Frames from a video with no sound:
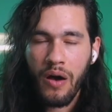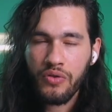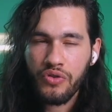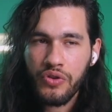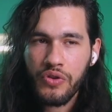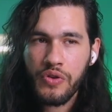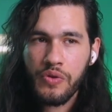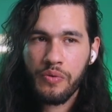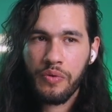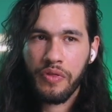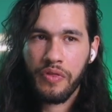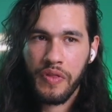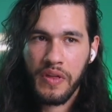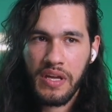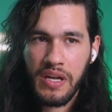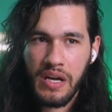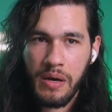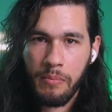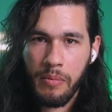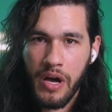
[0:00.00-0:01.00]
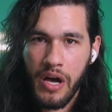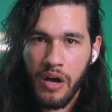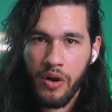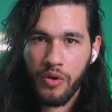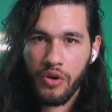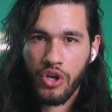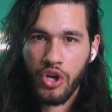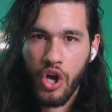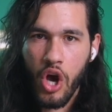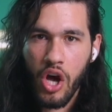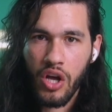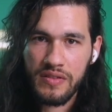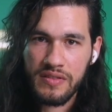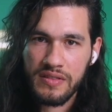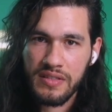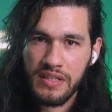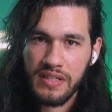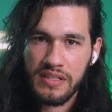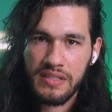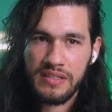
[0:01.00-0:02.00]
do you think about
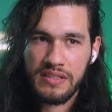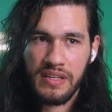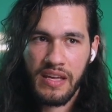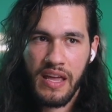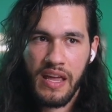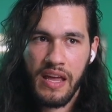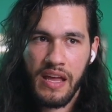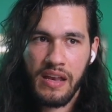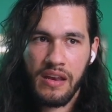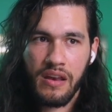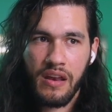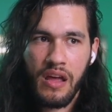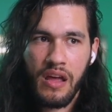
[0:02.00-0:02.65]
content and